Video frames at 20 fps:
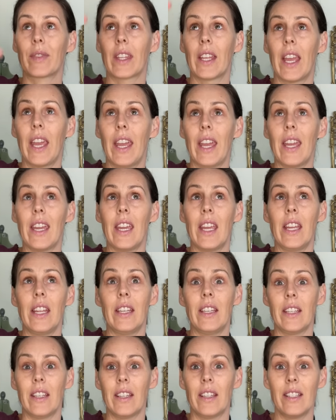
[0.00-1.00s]

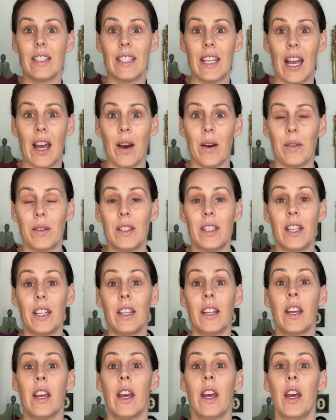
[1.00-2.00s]
hanging down
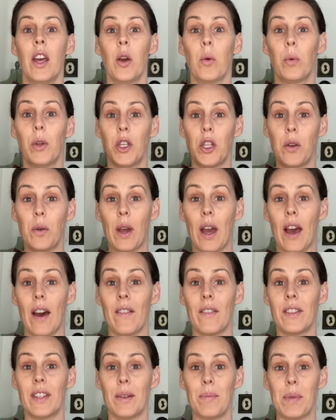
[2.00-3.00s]
than when you
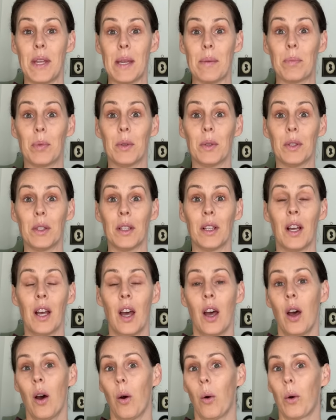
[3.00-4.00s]
have the people
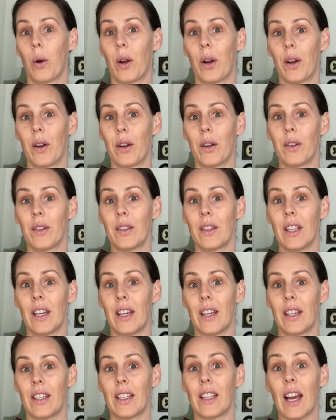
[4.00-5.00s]
or
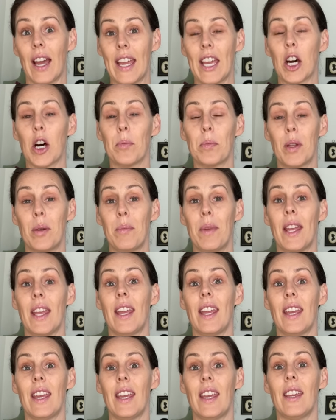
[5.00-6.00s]
the guy helping me,
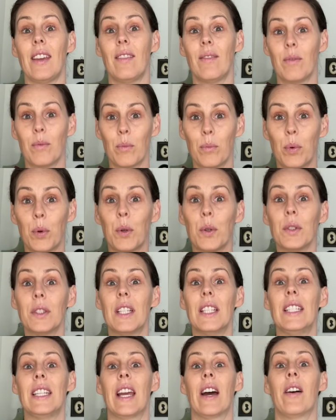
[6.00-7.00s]
he pulled
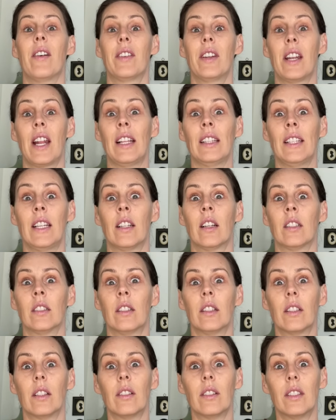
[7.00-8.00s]
it down and I laid it on the,